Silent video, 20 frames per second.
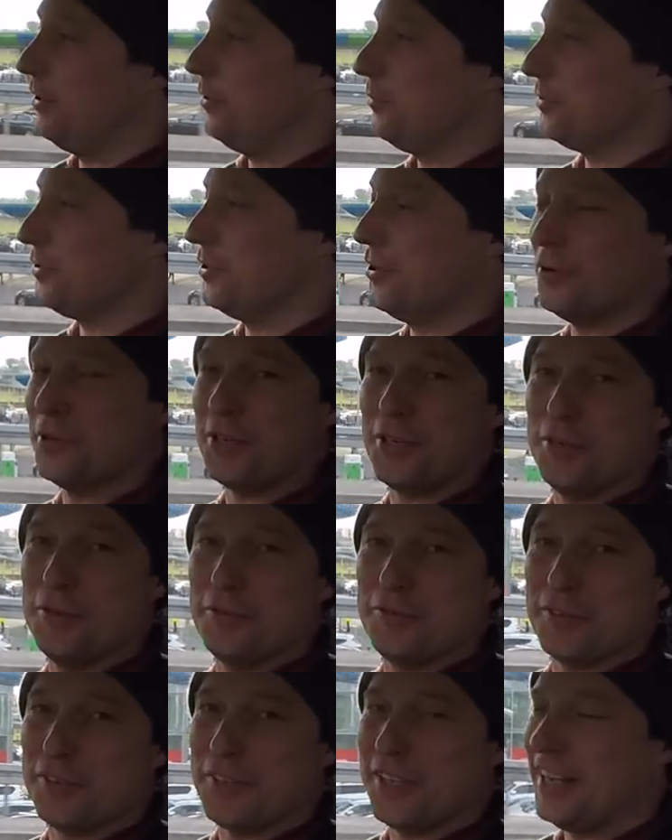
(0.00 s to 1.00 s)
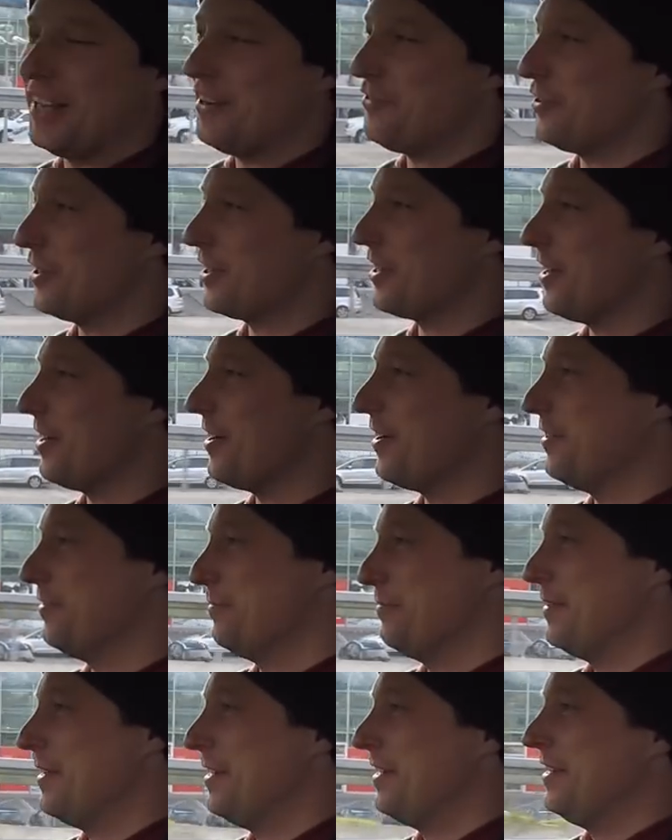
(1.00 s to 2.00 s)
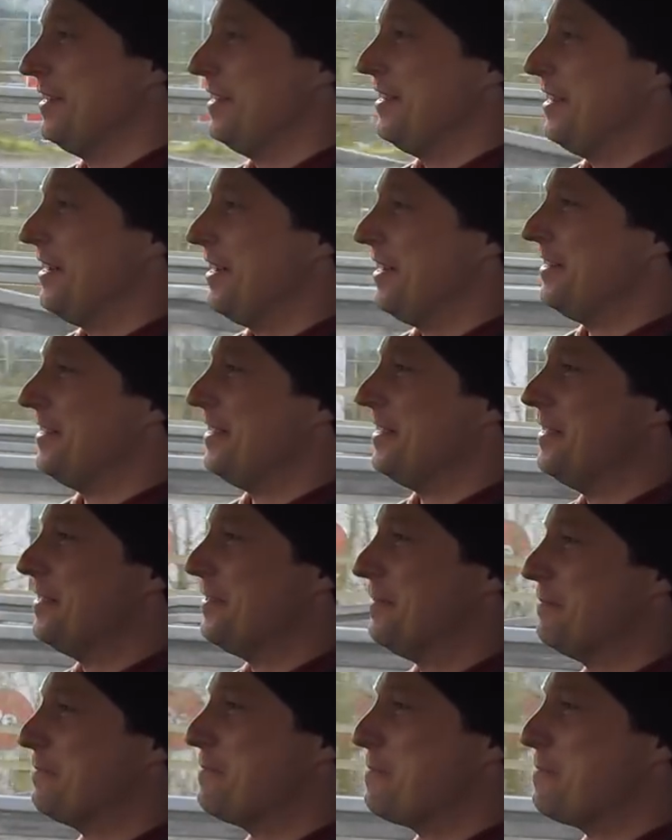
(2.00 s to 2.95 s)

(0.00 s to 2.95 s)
There was no queue for the electric car. Andy.